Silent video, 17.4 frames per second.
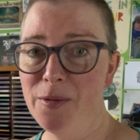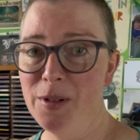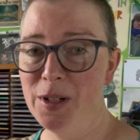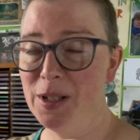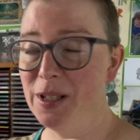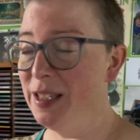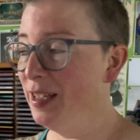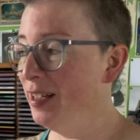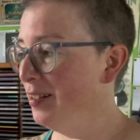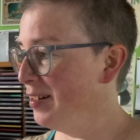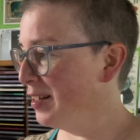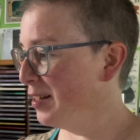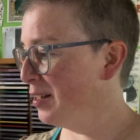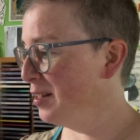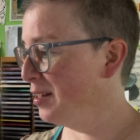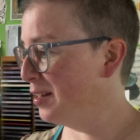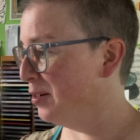which is good.
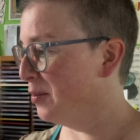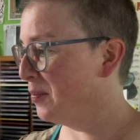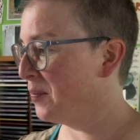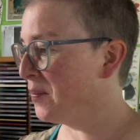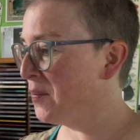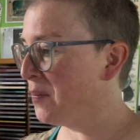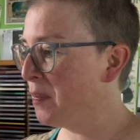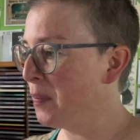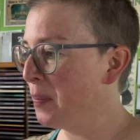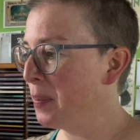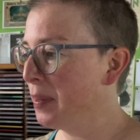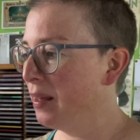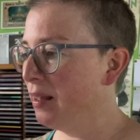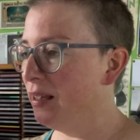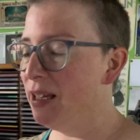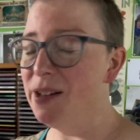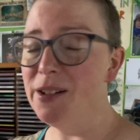So
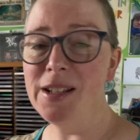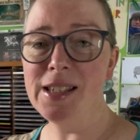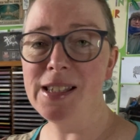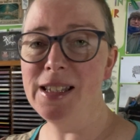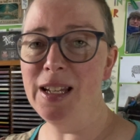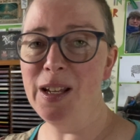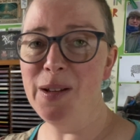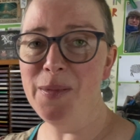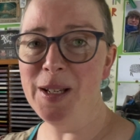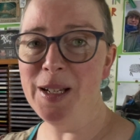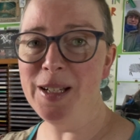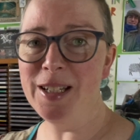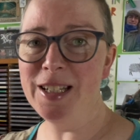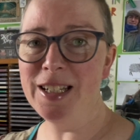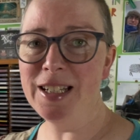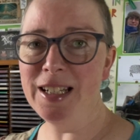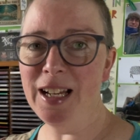here is the
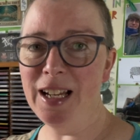image.